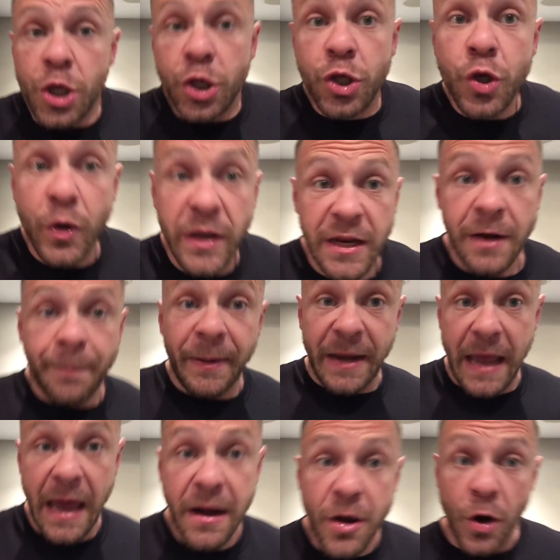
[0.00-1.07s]
you could eat a
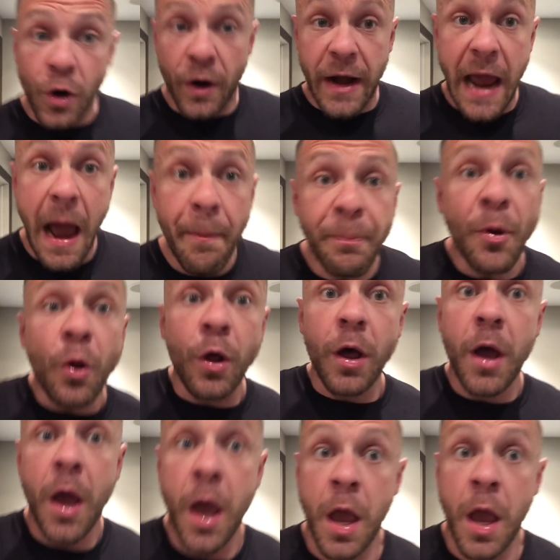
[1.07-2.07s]
banana or an apple.